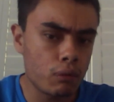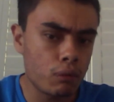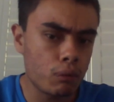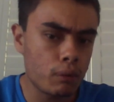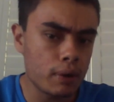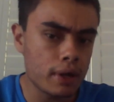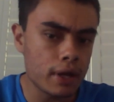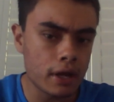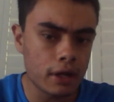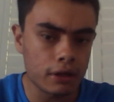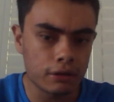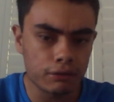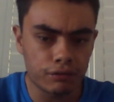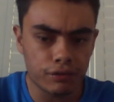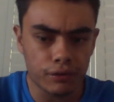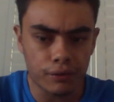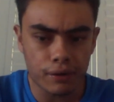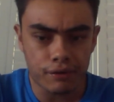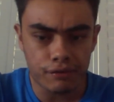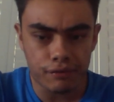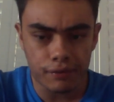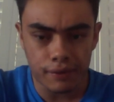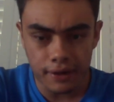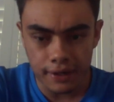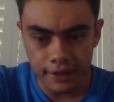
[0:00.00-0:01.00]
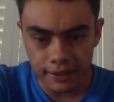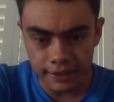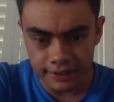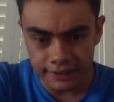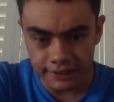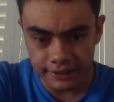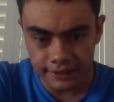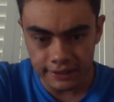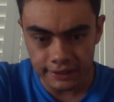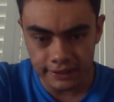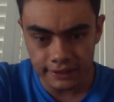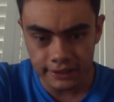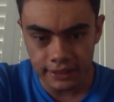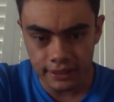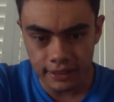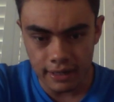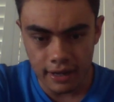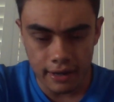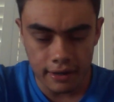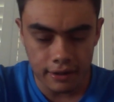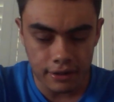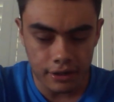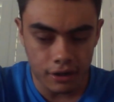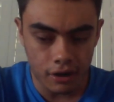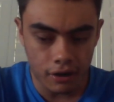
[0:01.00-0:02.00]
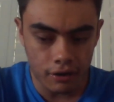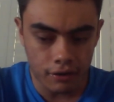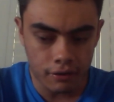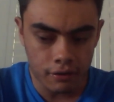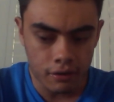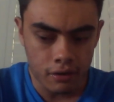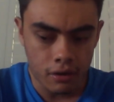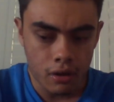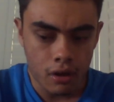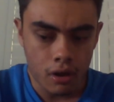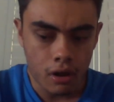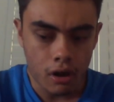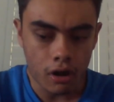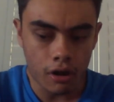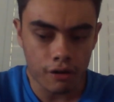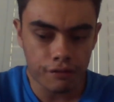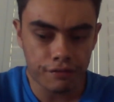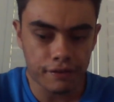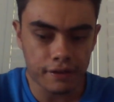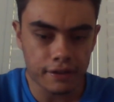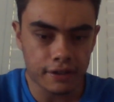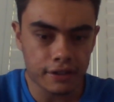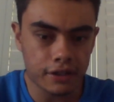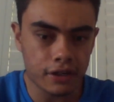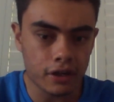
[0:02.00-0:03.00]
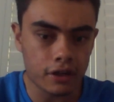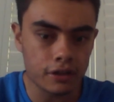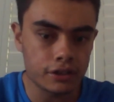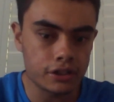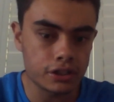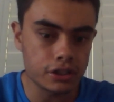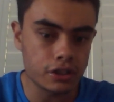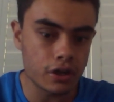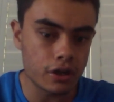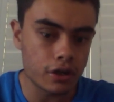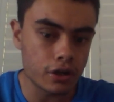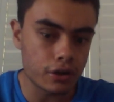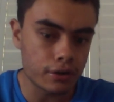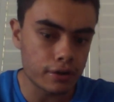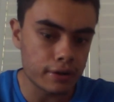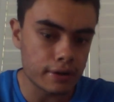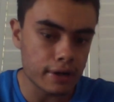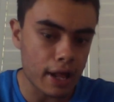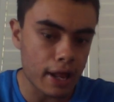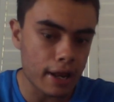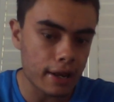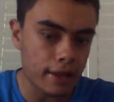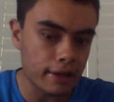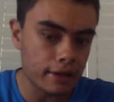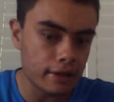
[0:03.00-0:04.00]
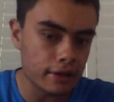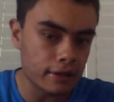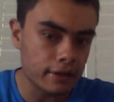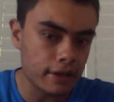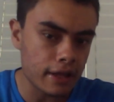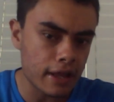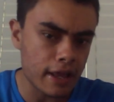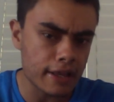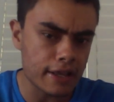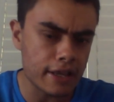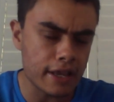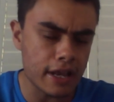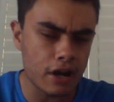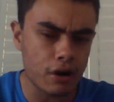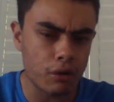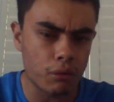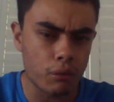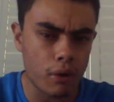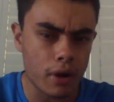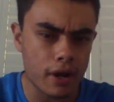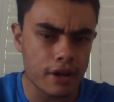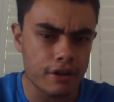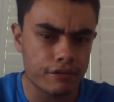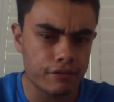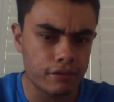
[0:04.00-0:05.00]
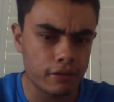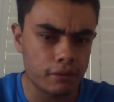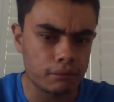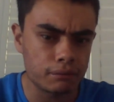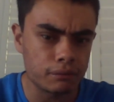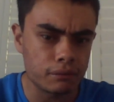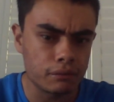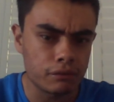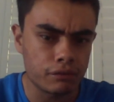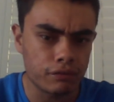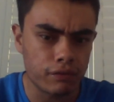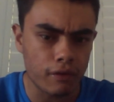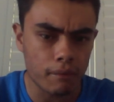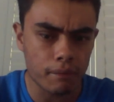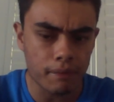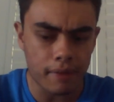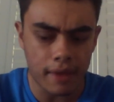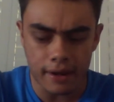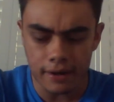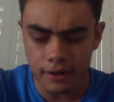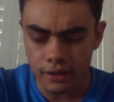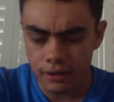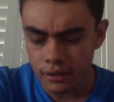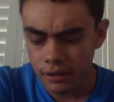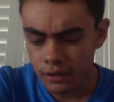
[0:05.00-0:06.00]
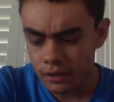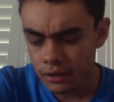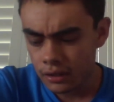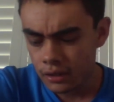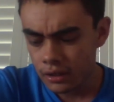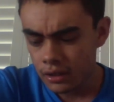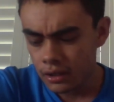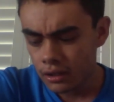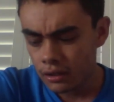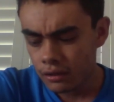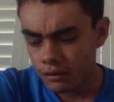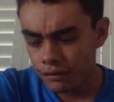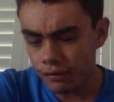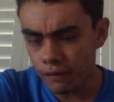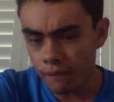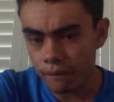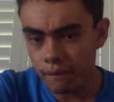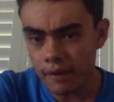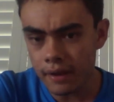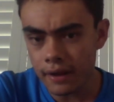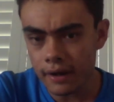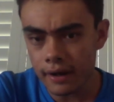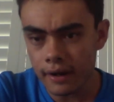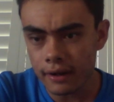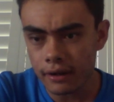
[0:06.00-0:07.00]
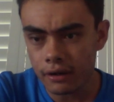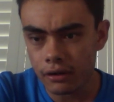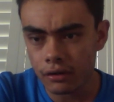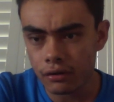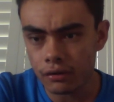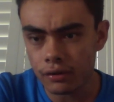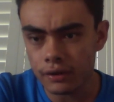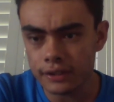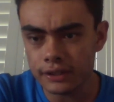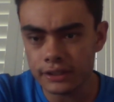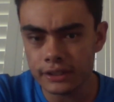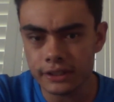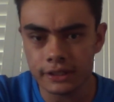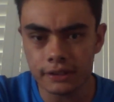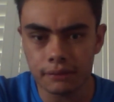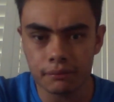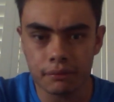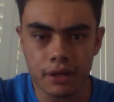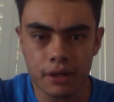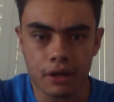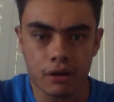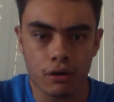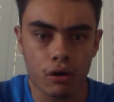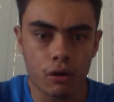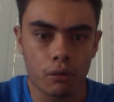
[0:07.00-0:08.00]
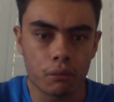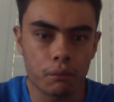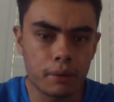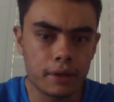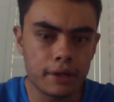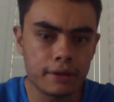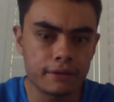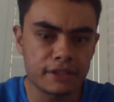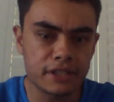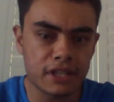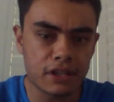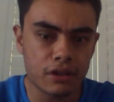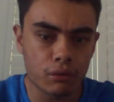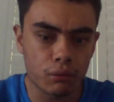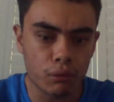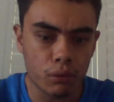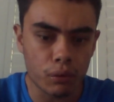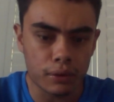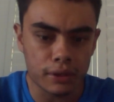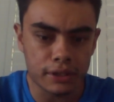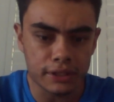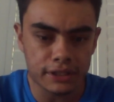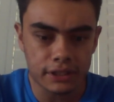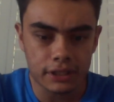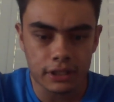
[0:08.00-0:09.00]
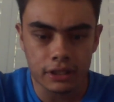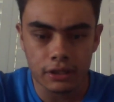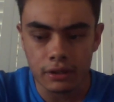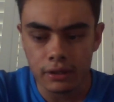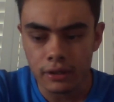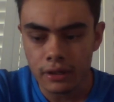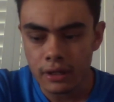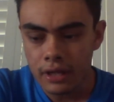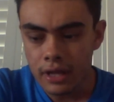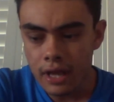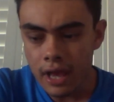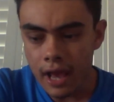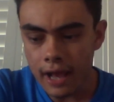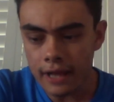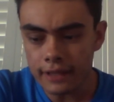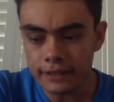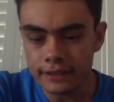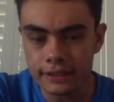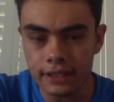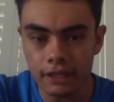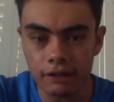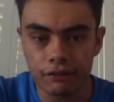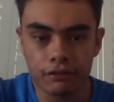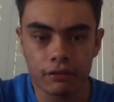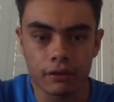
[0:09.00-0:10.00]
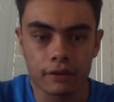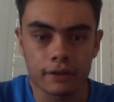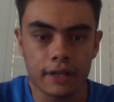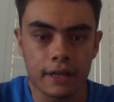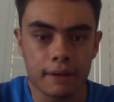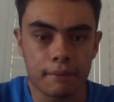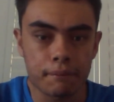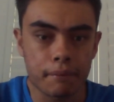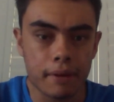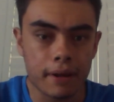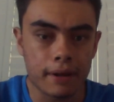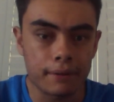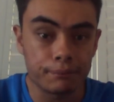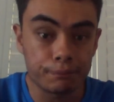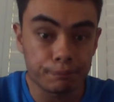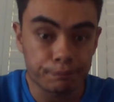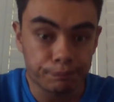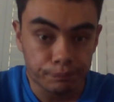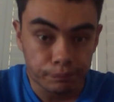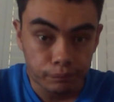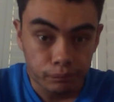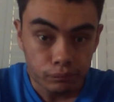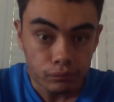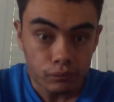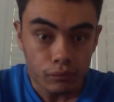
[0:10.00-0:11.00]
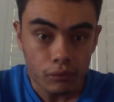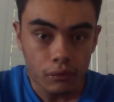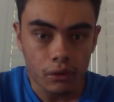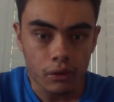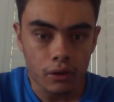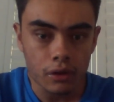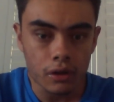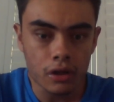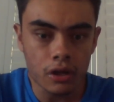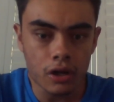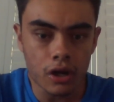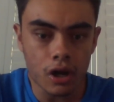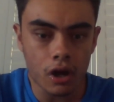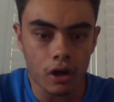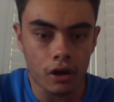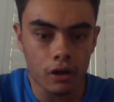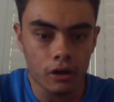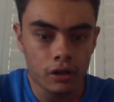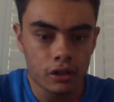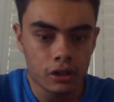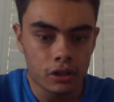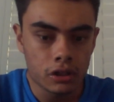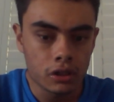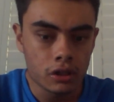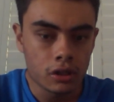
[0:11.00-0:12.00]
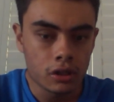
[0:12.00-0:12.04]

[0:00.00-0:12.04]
we are very, very inconsistent, and, you know, I think, you know, to go to Cronulla and get away from that criticism he caught when he was at the Warriors and stuff like that. But, you know,